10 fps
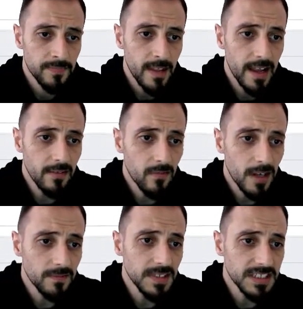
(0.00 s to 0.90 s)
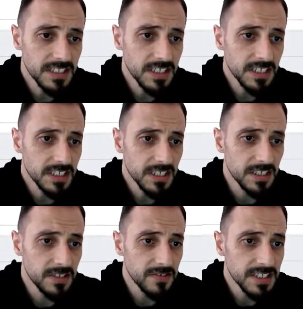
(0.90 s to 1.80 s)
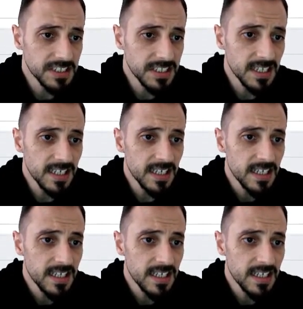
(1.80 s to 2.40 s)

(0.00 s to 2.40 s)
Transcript: And what we see here, we see